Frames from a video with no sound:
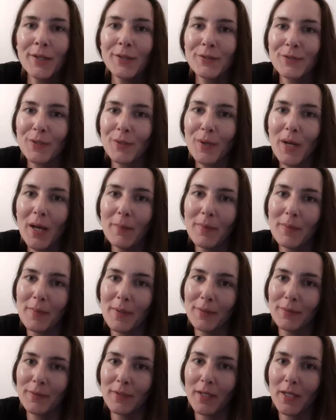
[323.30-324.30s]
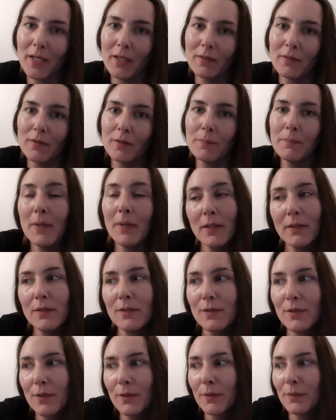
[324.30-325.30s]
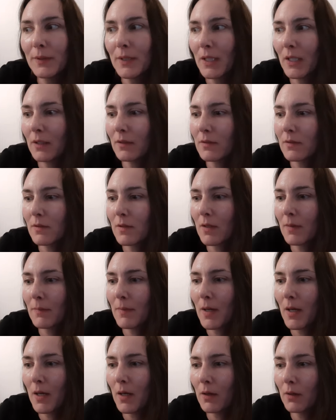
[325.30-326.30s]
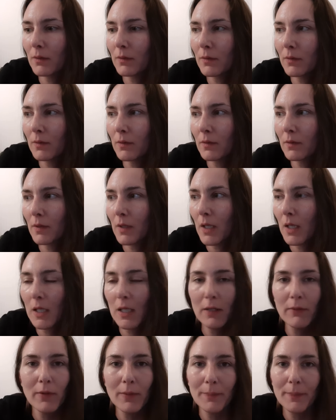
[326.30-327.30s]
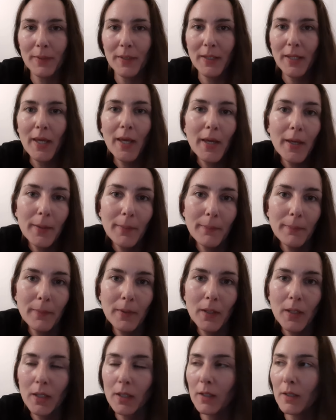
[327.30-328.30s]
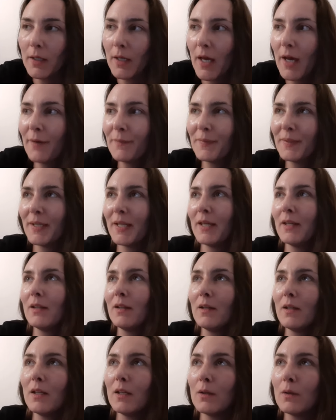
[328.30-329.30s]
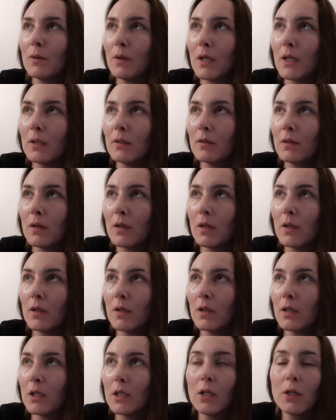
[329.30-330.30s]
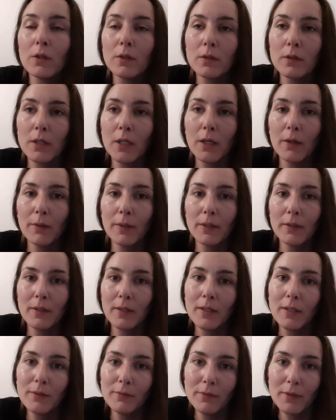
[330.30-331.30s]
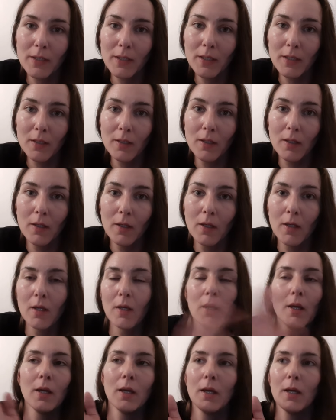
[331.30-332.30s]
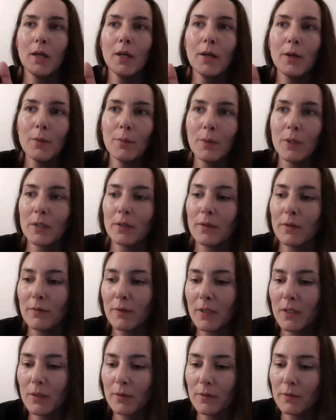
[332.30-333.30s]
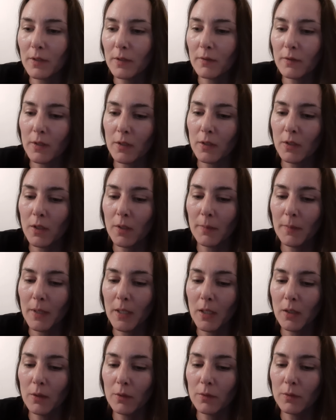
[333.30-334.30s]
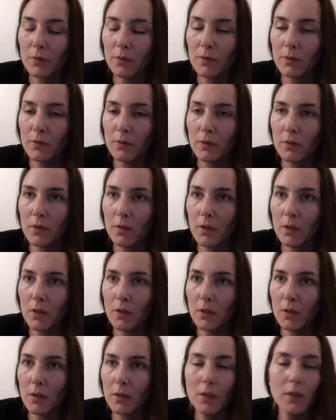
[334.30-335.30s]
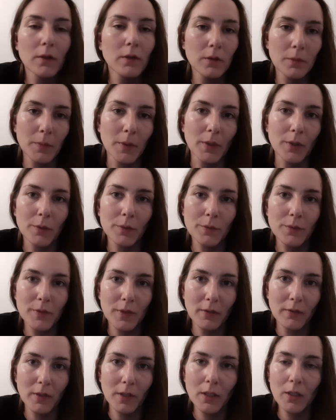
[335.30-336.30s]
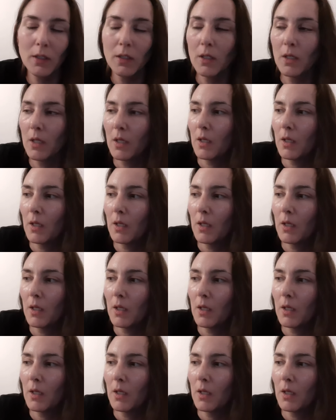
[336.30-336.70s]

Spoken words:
So I'm about to head to bed soon. It's about 11 p.m. I've been editing quite a lot now in the evening. One of the videos that's gonna come out tomorrow, Sunday.